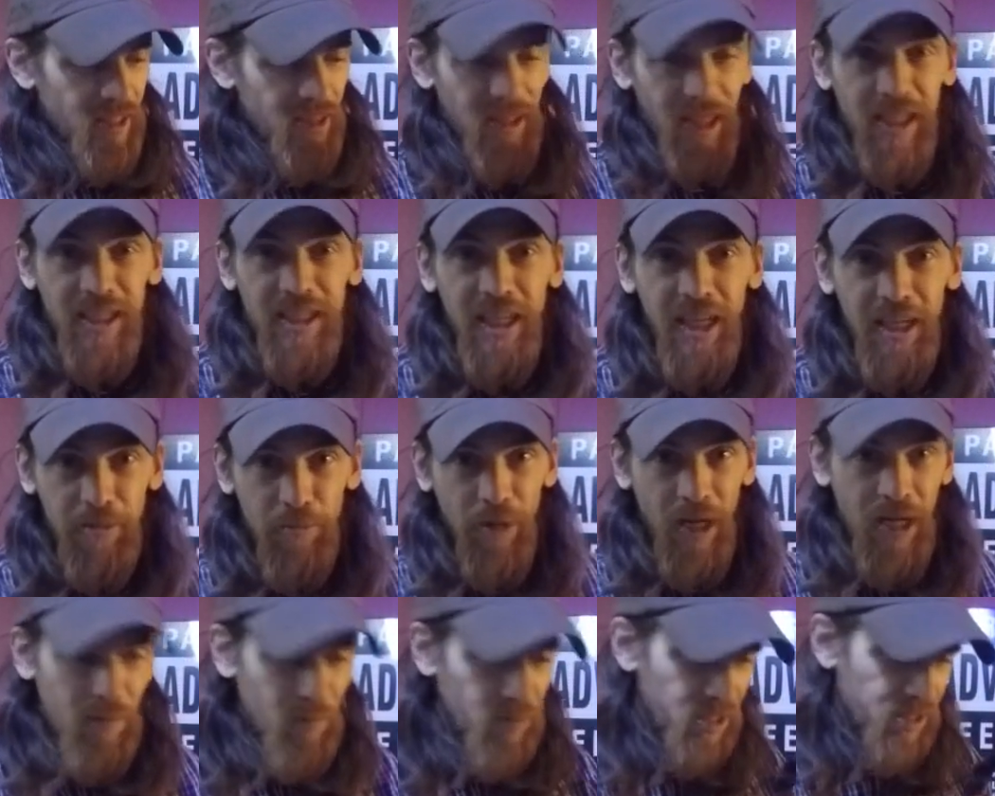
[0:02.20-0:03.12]
Late night
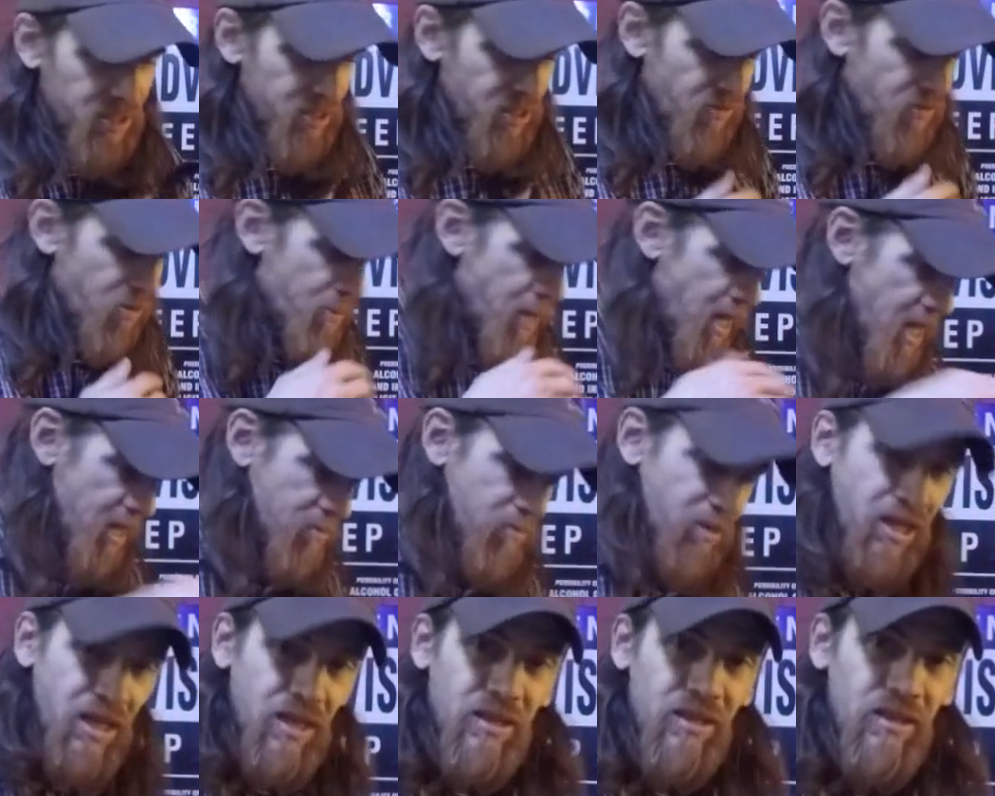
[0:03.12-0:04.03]
ramblings of a
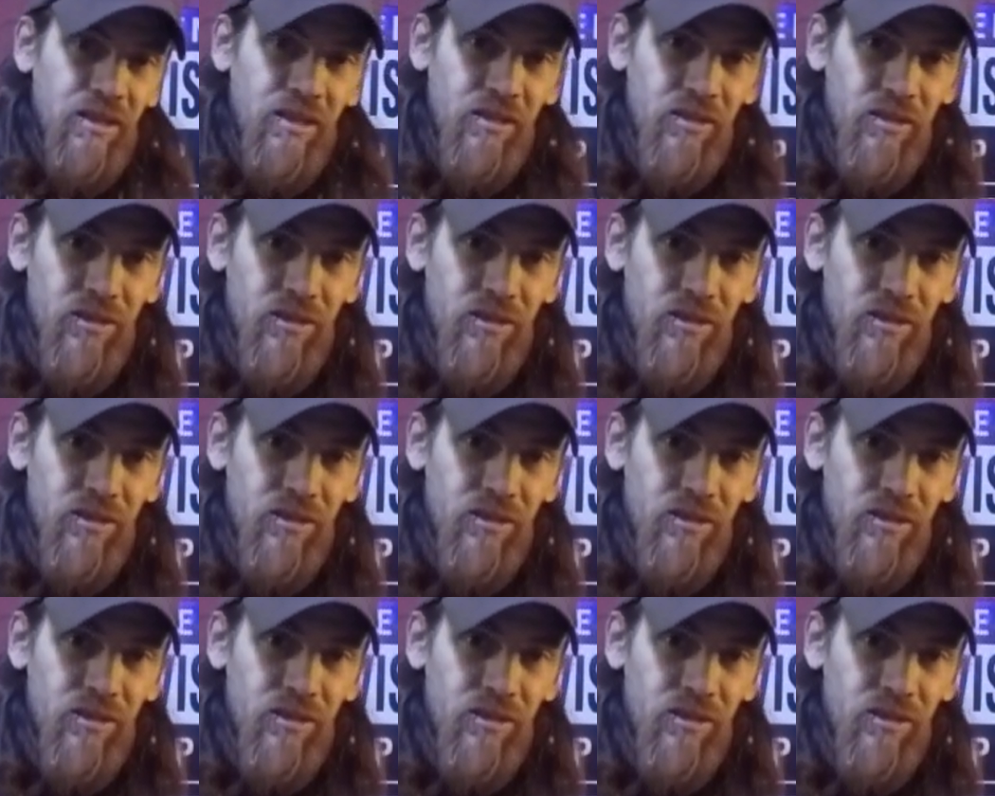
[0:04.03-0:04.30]
madman.